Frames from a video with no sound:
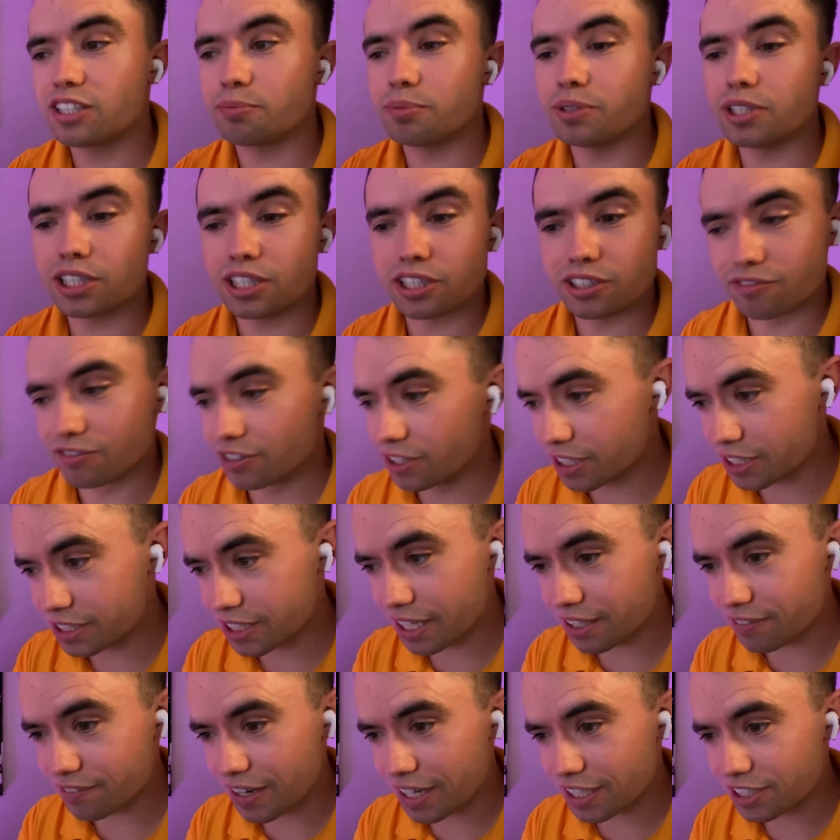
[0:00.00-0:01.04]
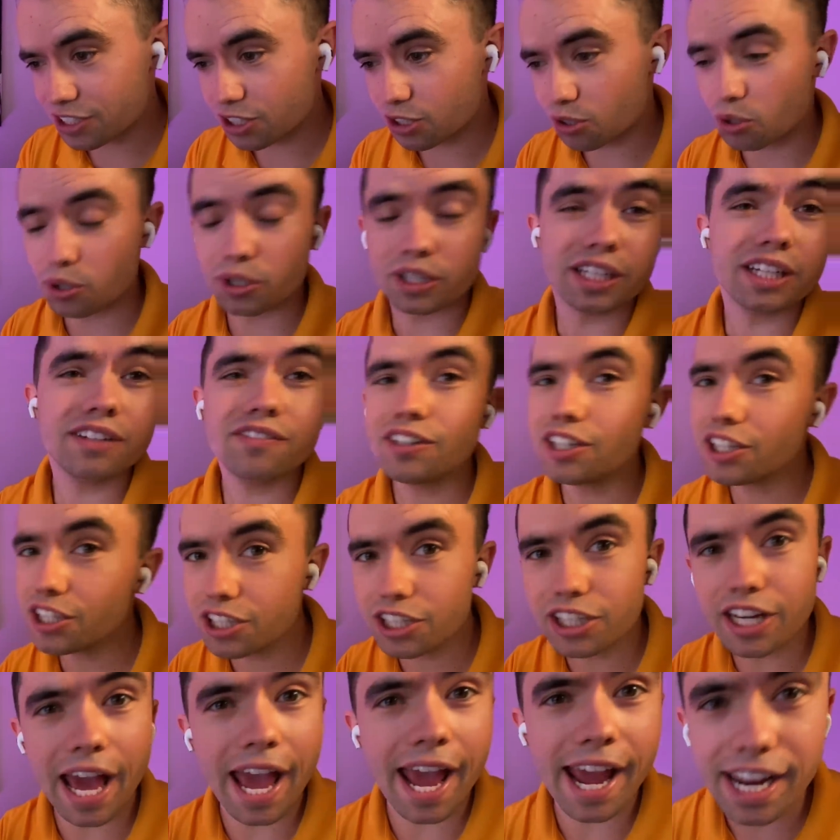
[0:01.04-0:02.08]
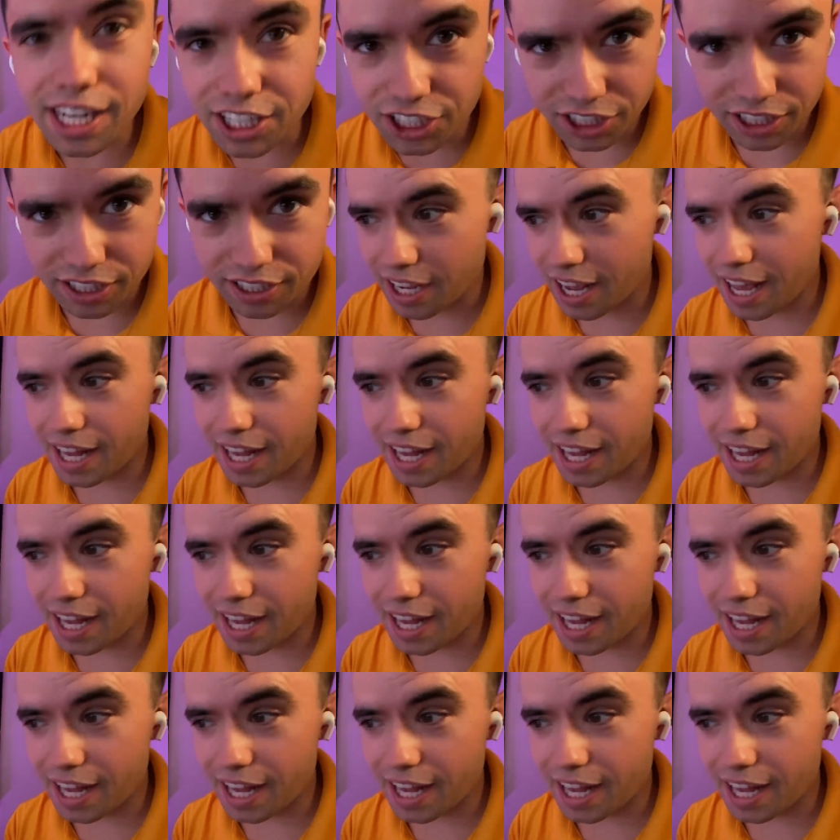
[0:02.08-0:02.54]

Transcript: be a good real estate investor or even a good agent.